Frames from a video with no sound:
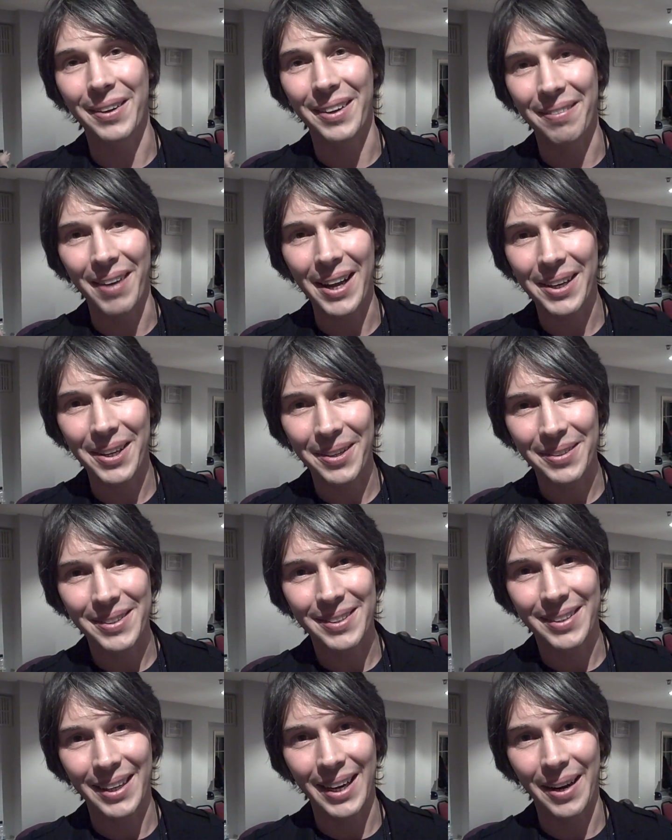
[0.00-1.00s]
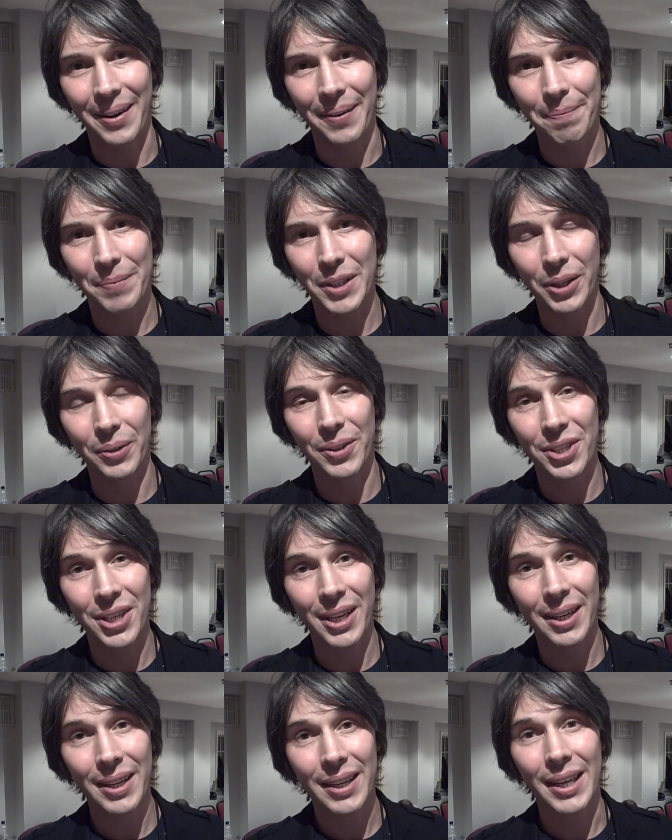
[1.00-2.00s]
undervalued in our
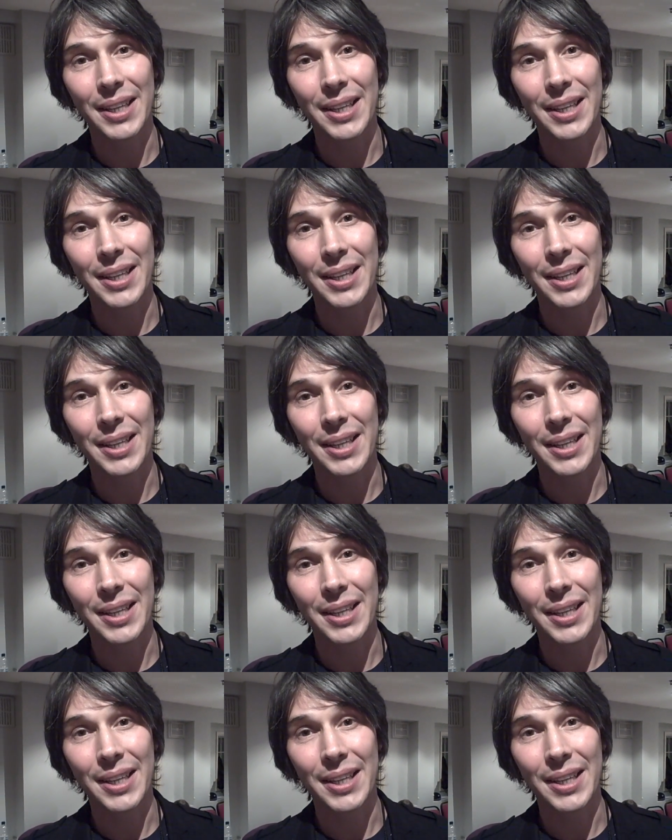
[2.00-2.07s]
culture.